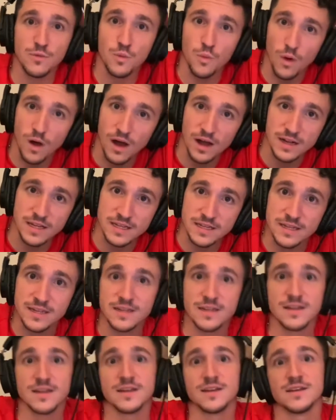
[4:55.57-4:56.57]
wanted
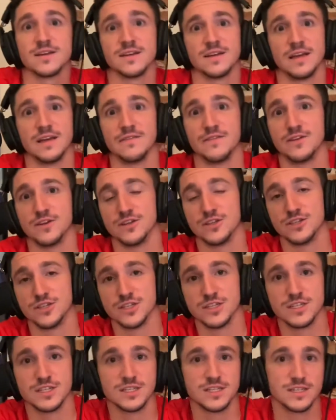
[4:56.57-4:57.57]
if you
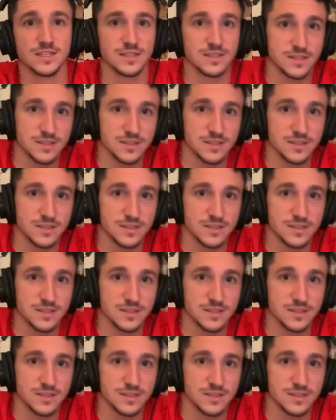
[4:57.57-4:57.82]
just